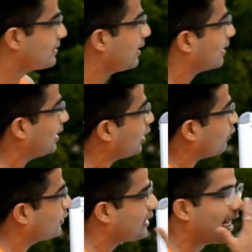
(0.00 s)
the color
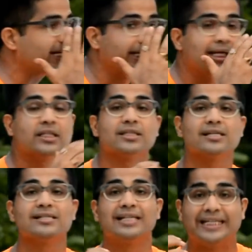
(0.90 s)
of the line
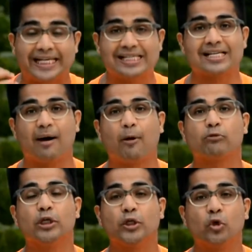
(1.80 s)
just tells about
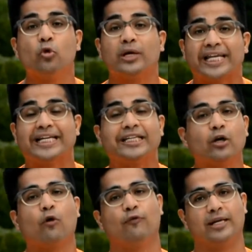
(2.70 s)
the true character
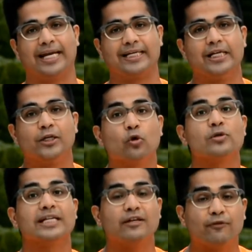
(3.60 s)
of a line, true
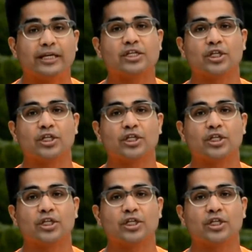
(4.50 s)
signification,